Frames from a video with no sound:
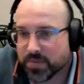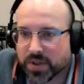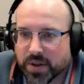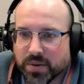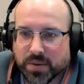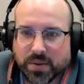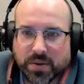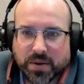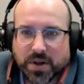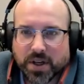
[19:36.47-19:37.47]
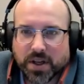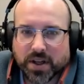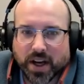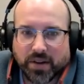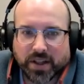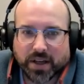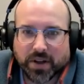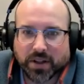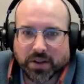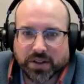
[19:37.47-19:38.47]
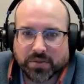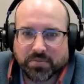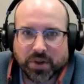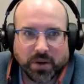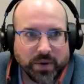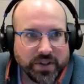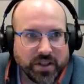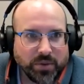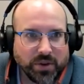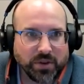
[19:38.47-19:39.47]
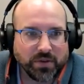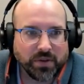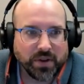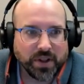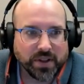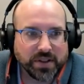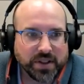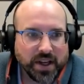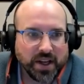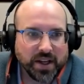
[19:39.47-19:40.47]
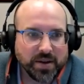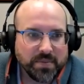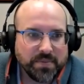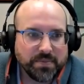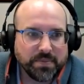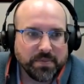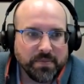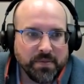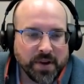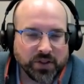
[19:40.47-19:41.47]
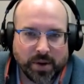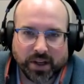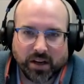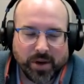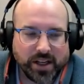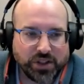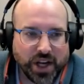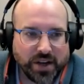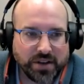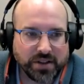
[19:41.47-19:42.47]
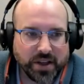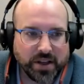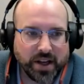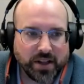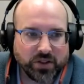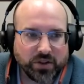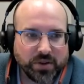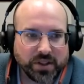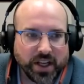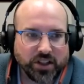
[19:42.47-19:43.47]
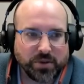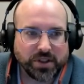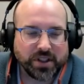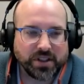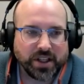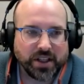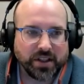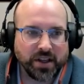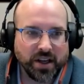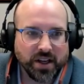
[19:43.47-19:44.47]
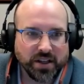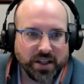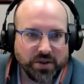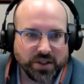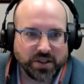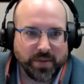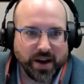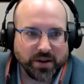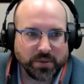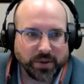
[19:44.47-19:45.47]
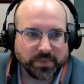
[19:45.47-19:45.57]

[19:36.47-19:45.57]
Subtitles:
So yeah, I think everything looks pretty reasonable for this. And so I'm not going to make any changes. And so in this case, I'm just going to say use this management.